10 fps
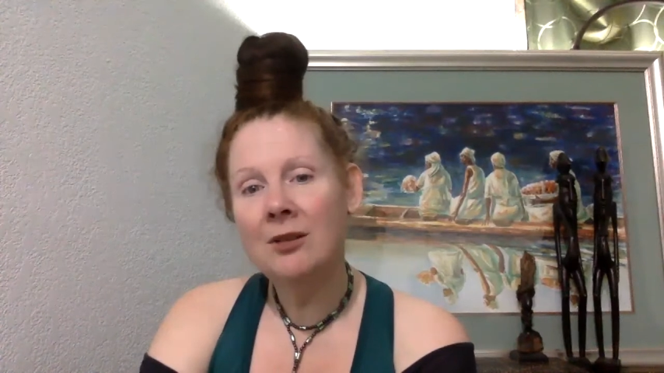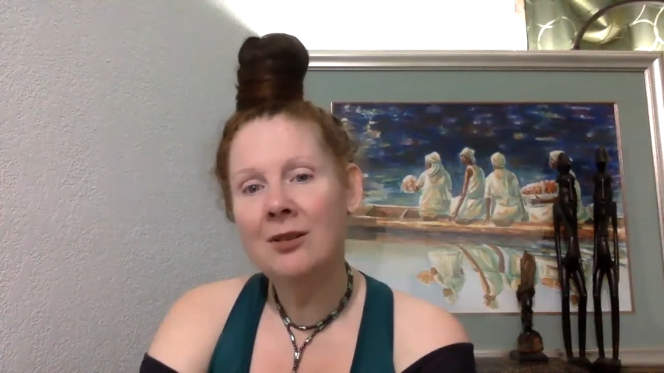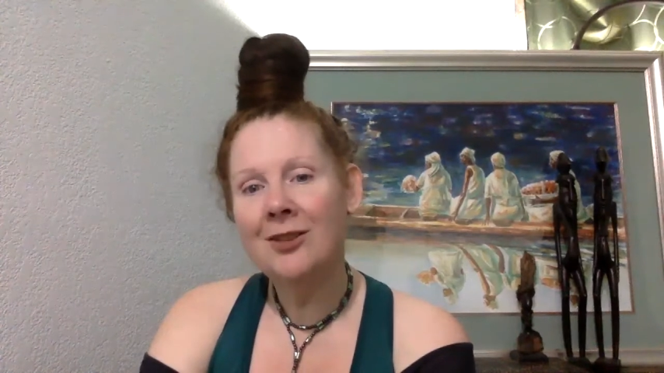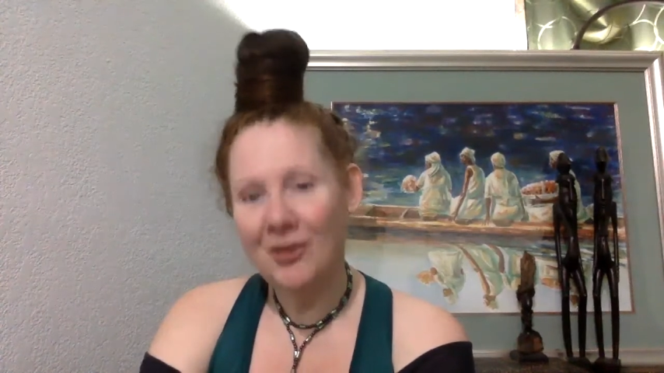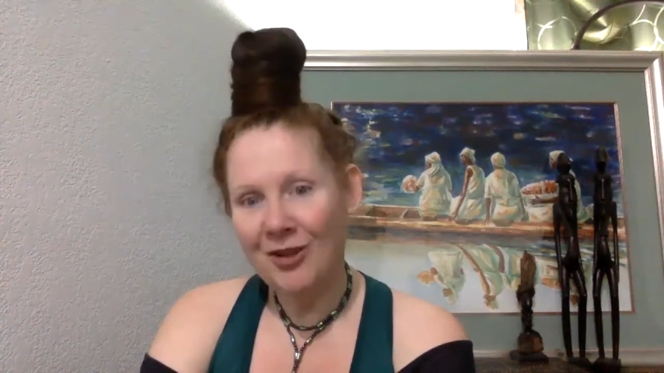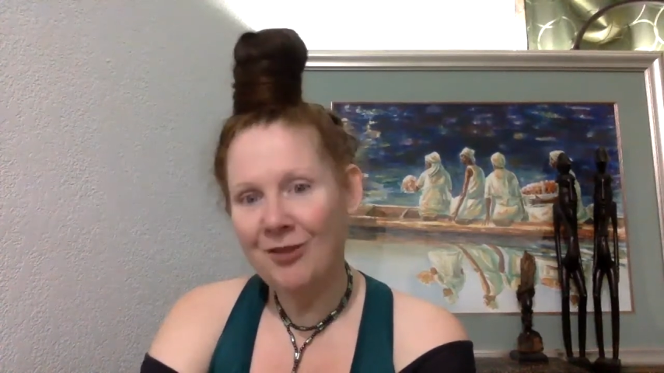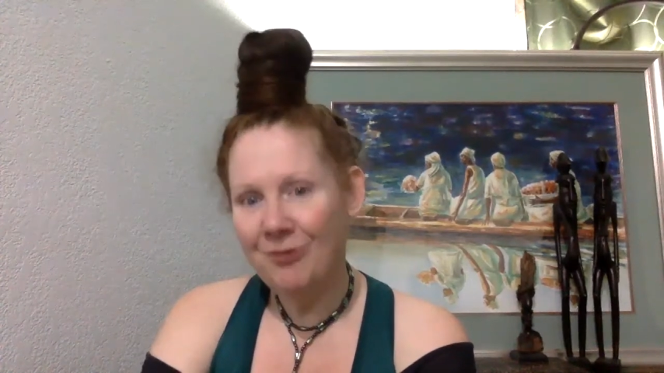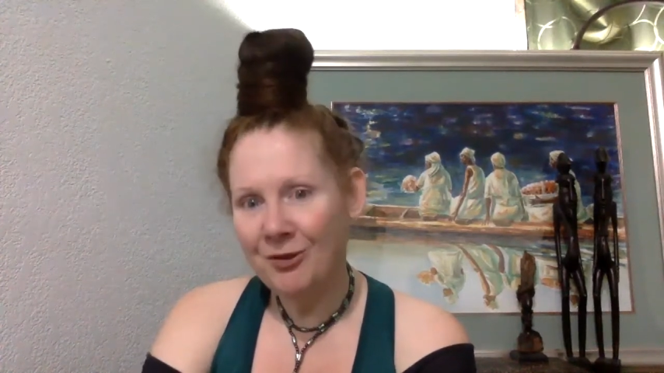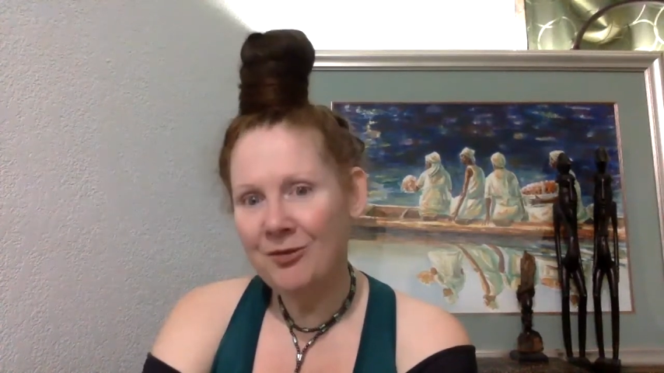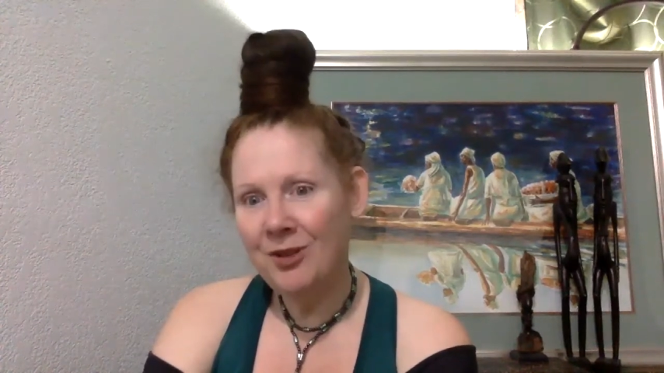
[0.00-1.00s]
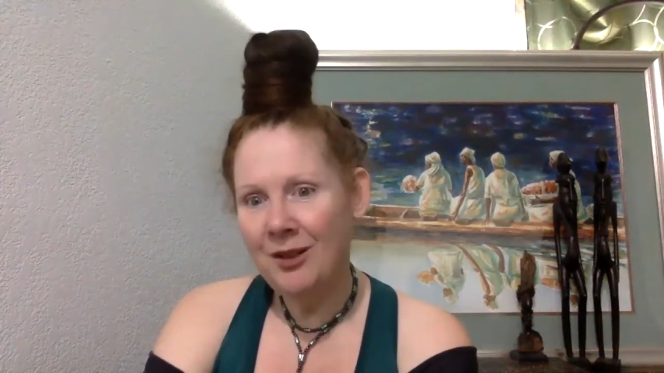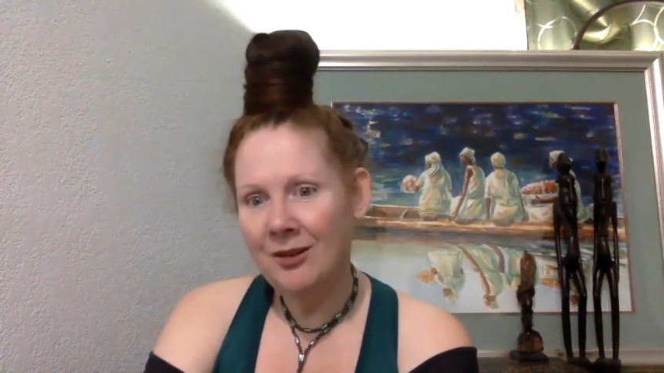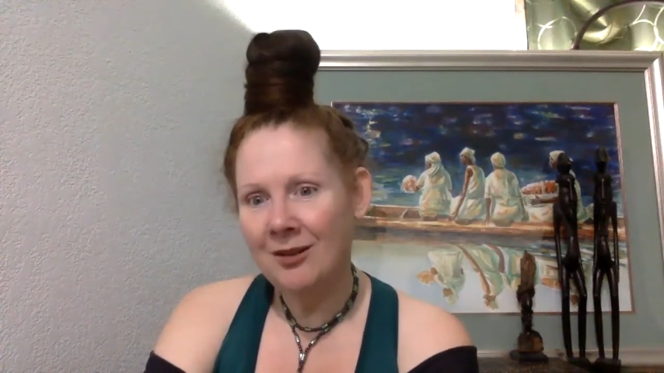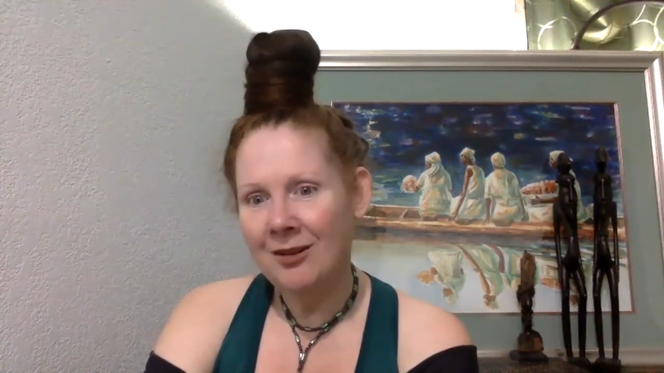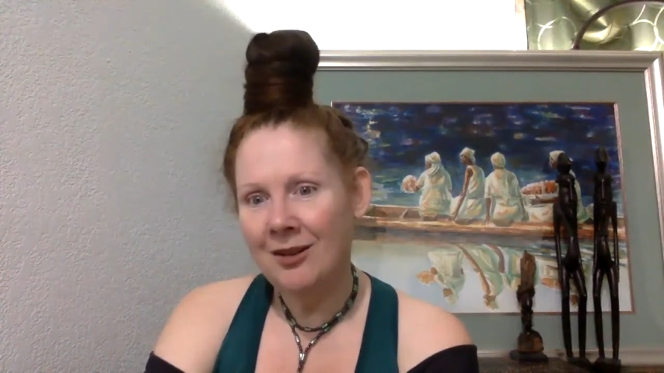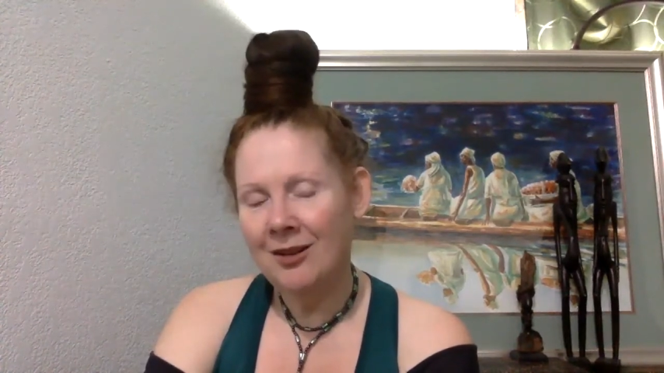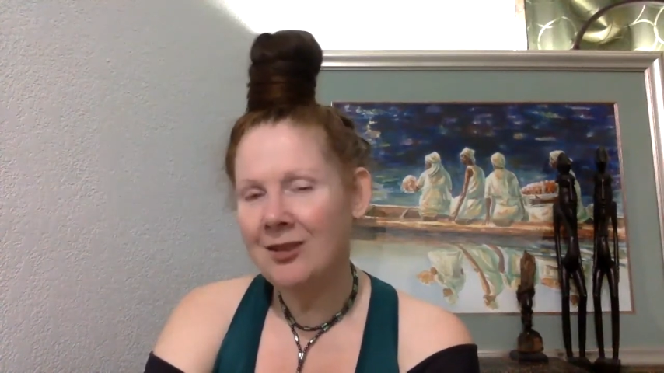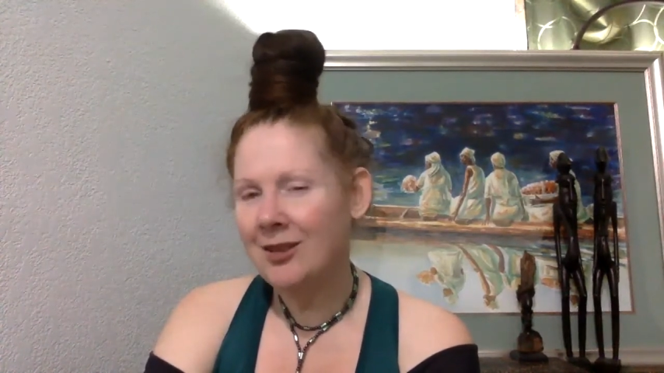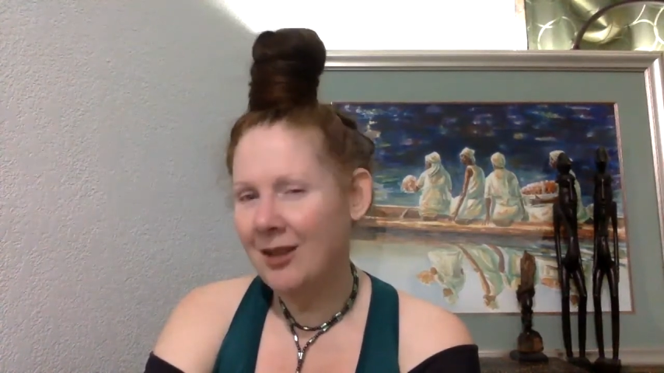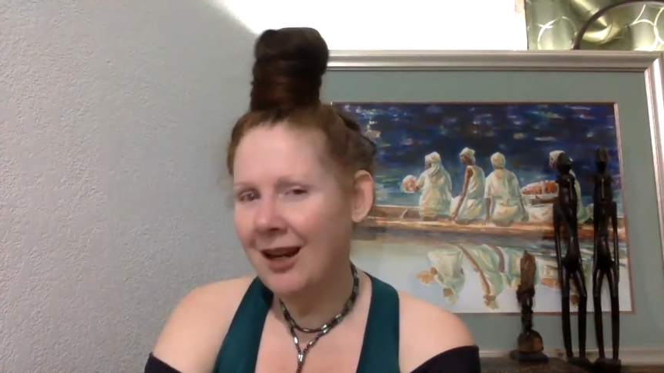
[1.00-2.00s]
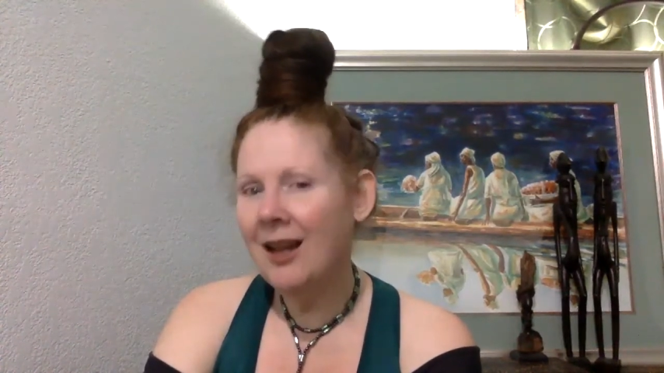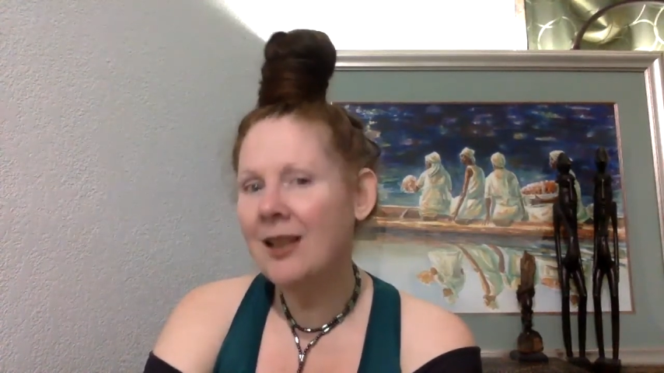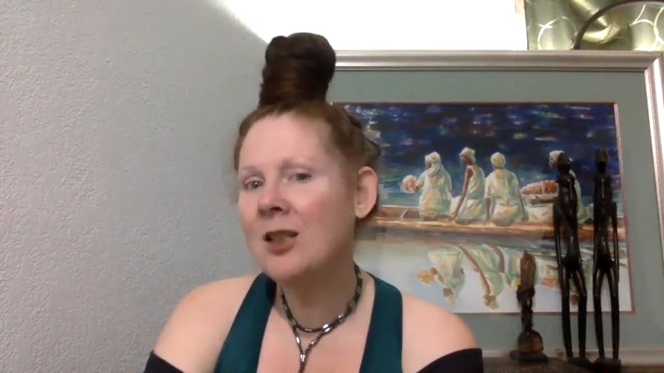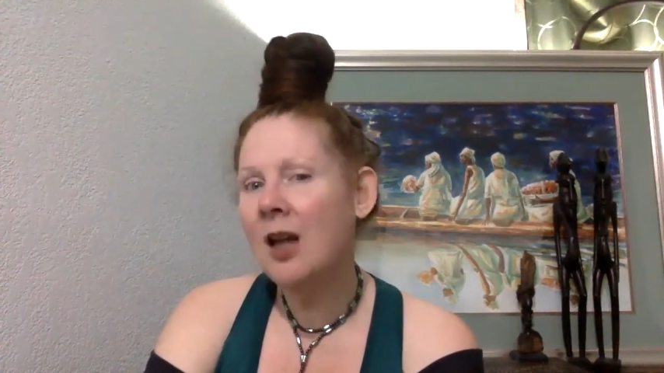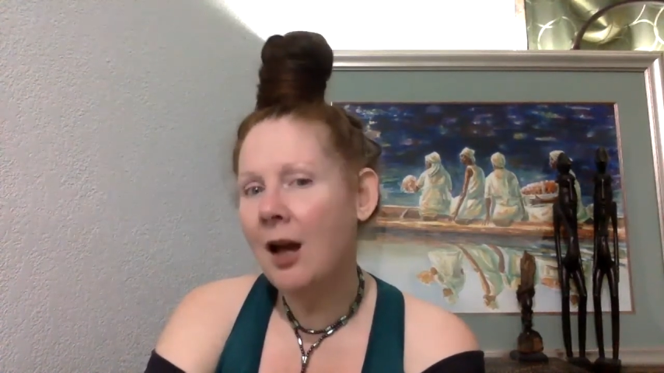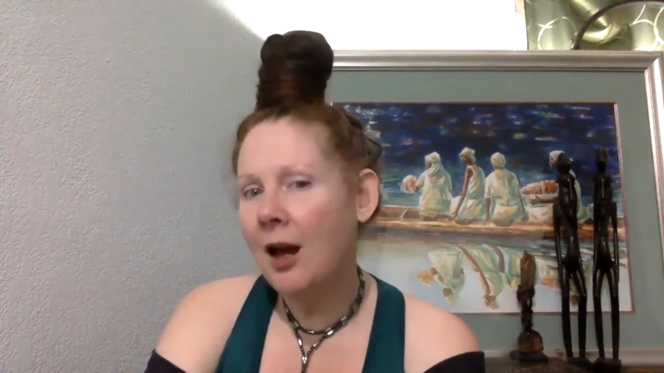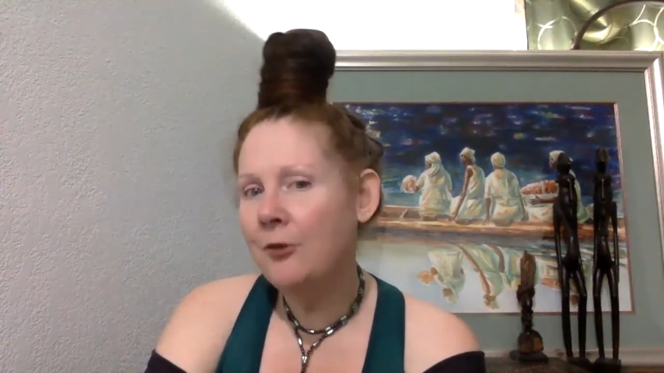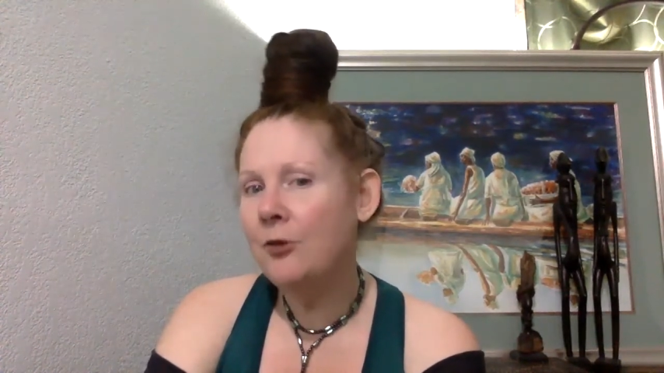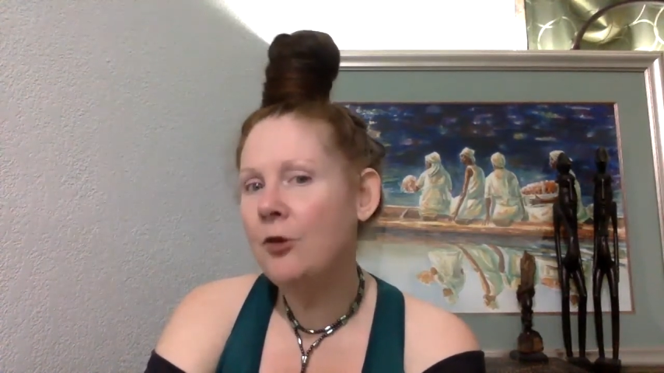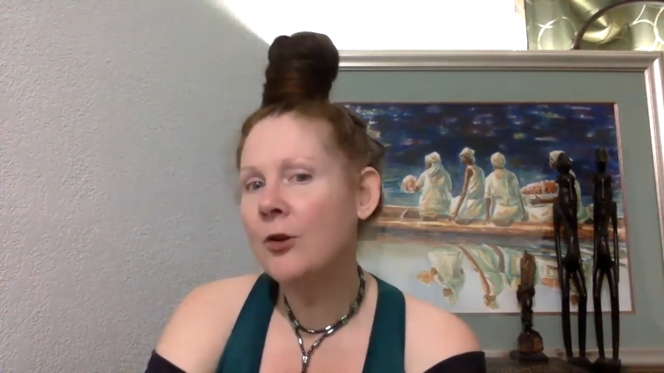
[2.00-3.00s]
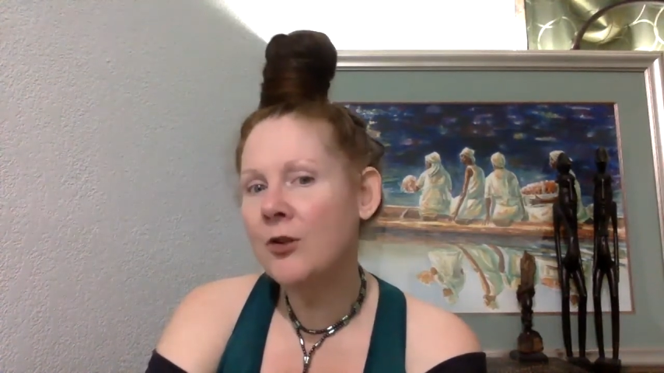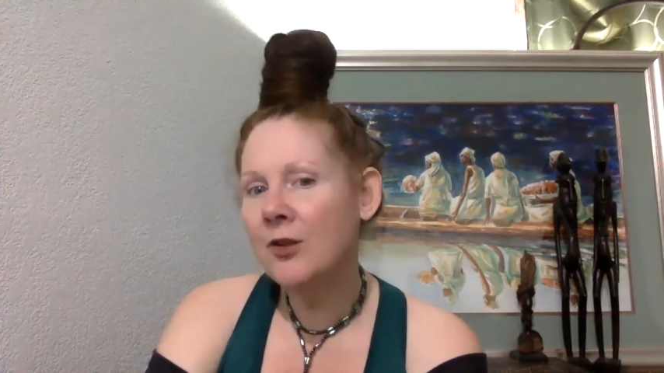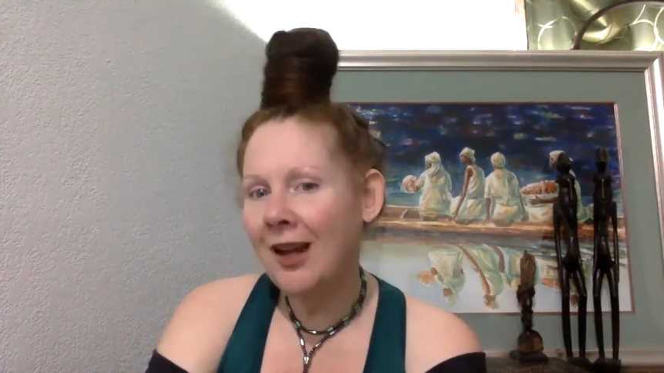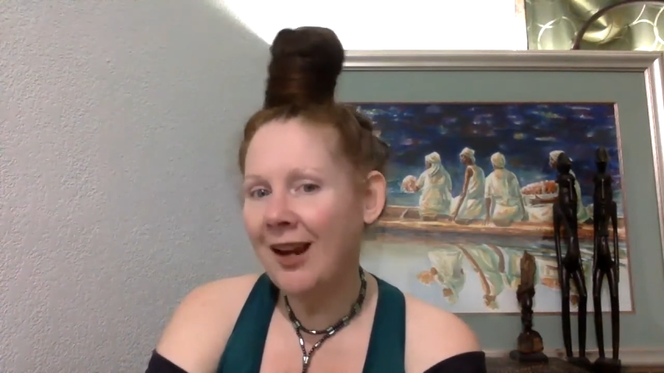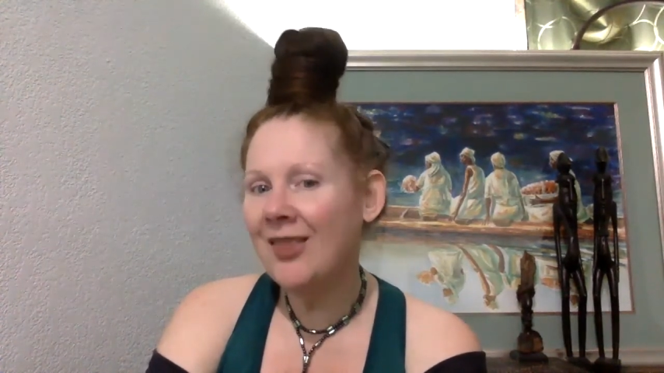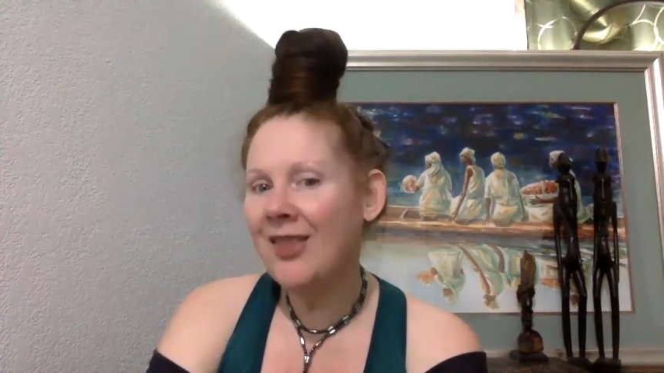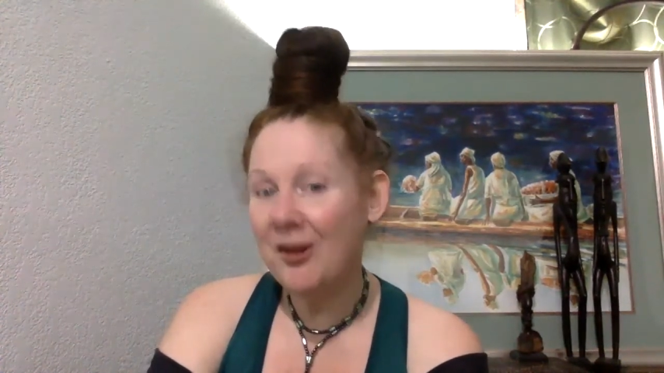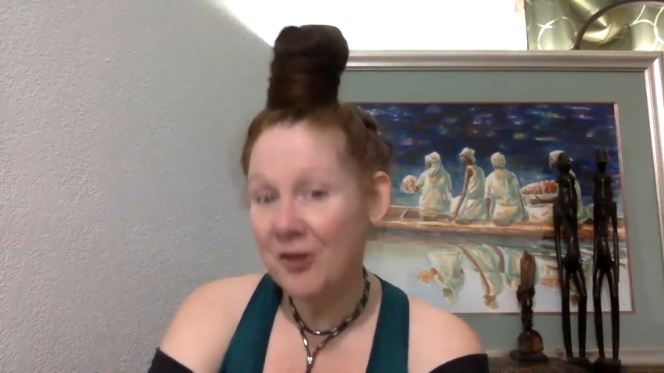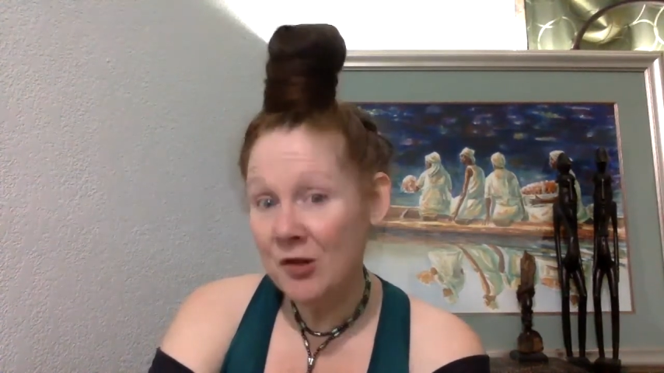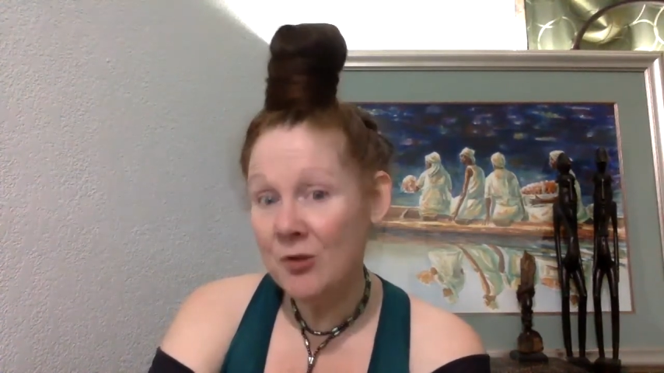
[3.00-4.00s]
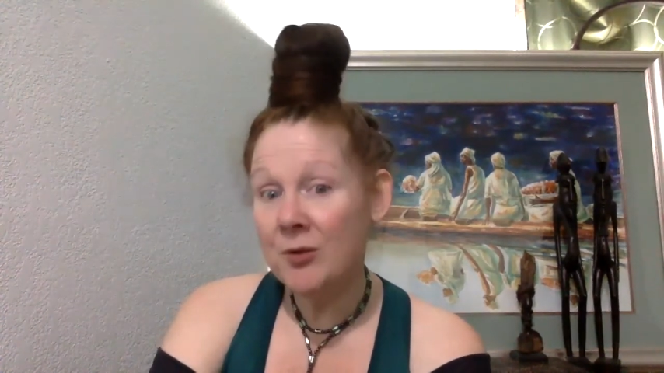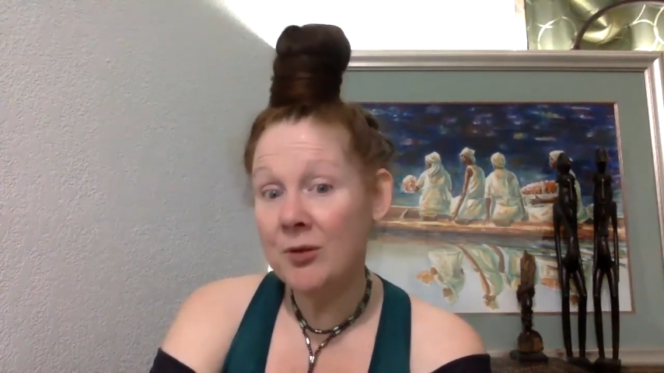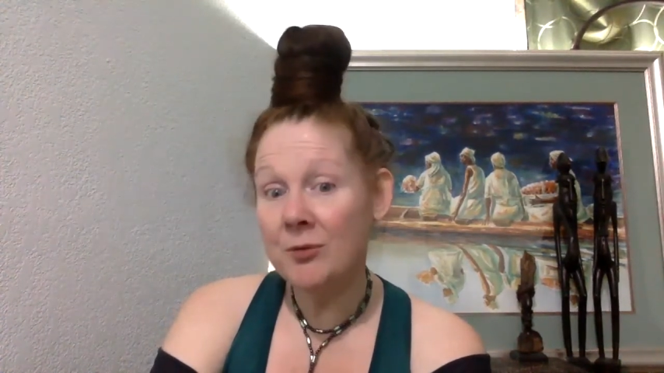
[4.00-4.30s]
to turn 50 did I get to understand that truth.